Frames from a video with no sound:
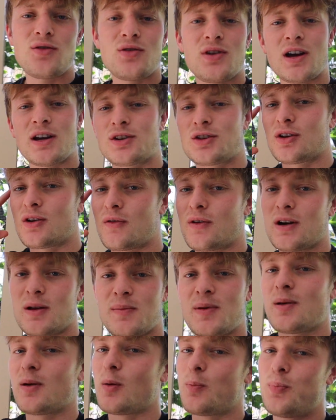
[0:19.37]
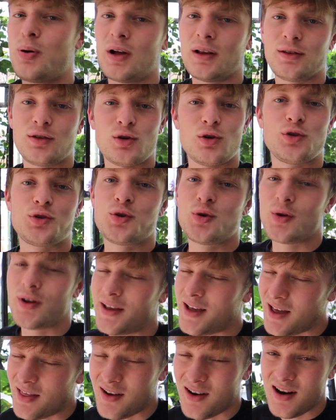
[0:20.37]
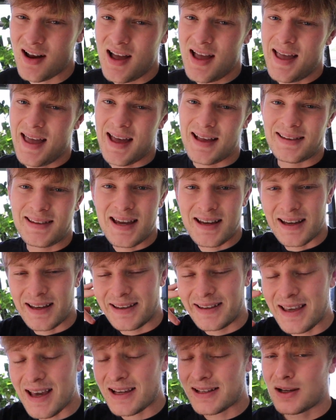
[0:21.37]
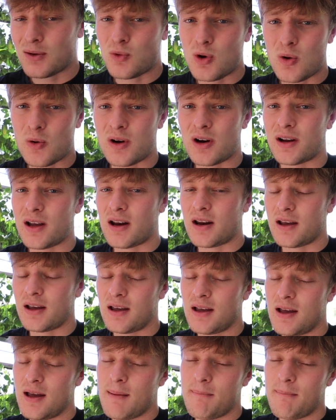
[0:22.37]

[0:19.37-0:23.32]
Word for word: You guys should already be able to put two and two together and take a guess on what we are getting.